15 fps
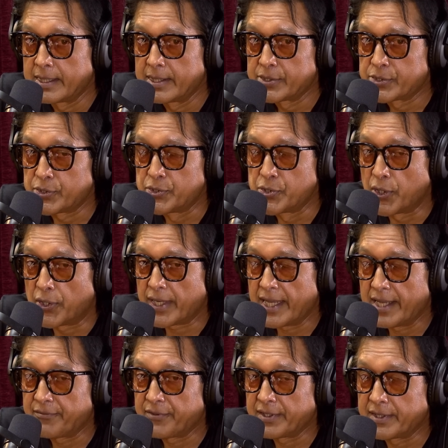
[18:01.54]
So not
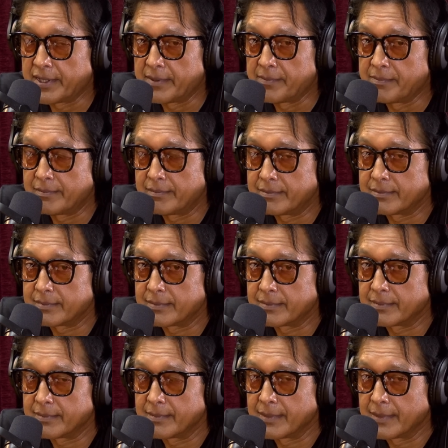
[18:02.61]
having them,
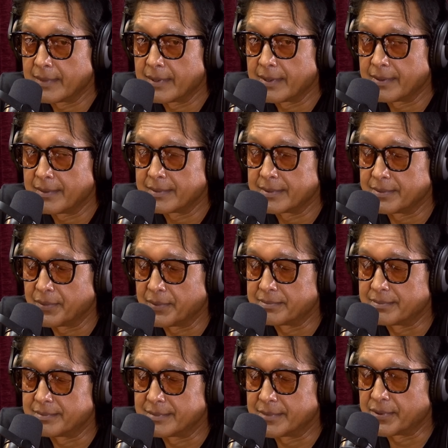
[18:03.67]
the
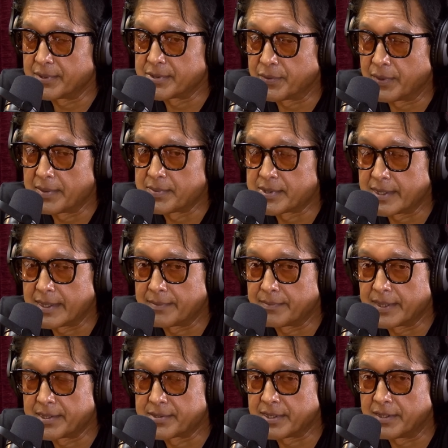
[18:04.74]
reason why I'm saying
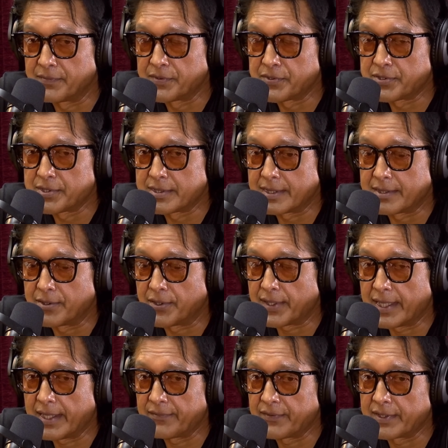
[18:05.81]
being selfish is that not
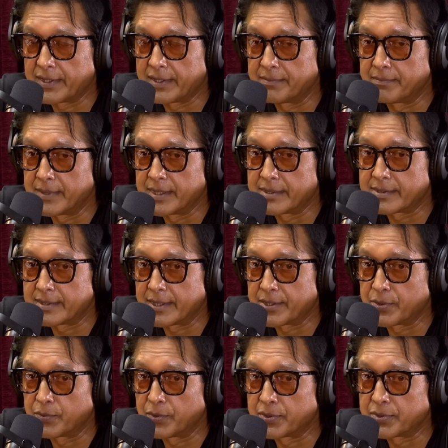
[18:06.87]
having them means that
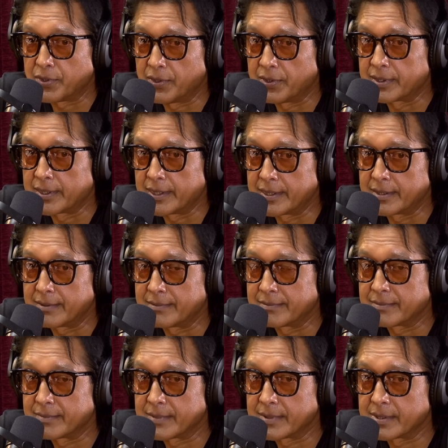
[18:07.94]
you want all the
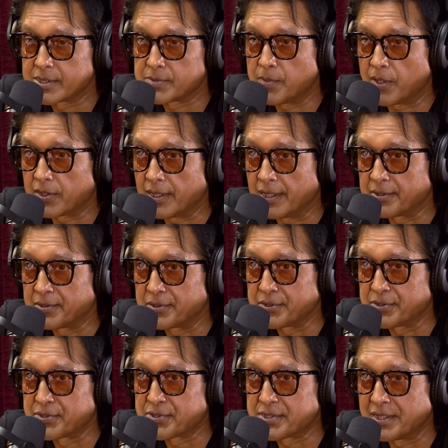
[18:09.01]
spotlight on
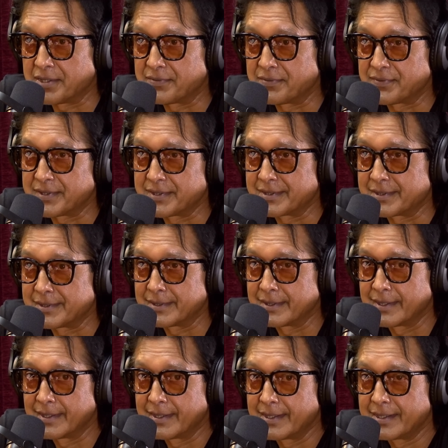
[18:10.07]
yourself and
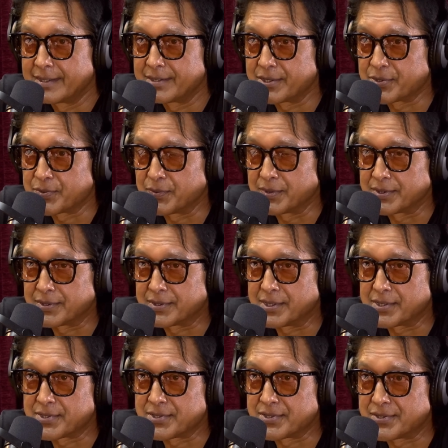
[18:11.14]
just want to
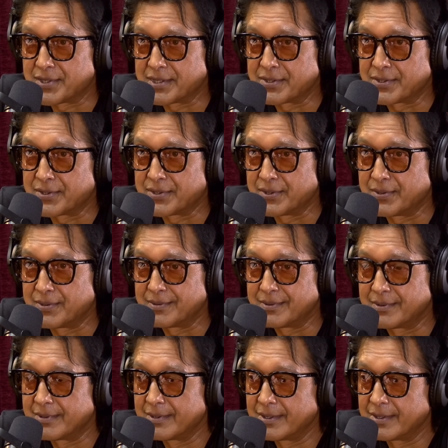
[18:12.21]
concentrate on
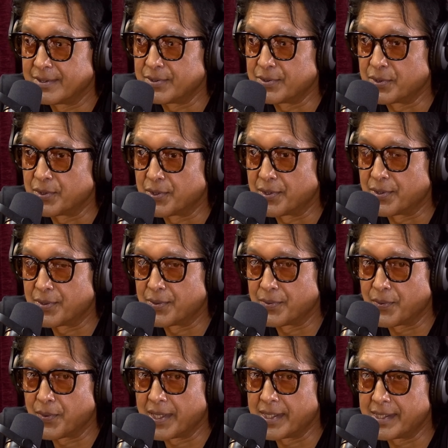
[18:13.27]
your
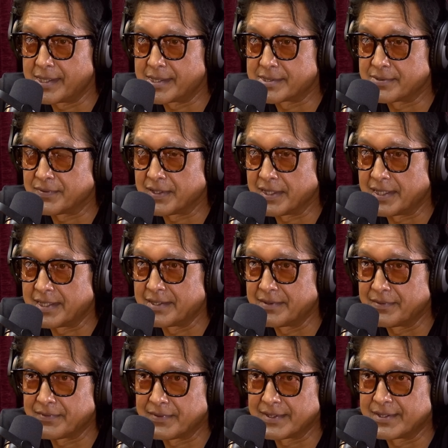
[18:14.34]
ways of
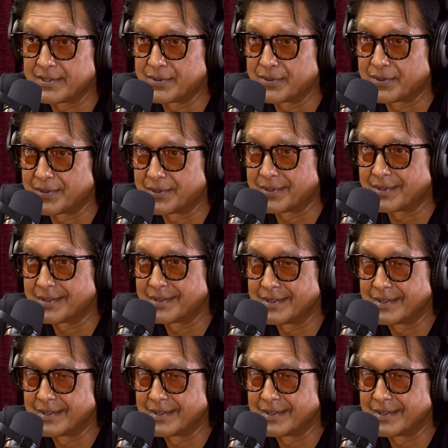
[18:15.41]
life and your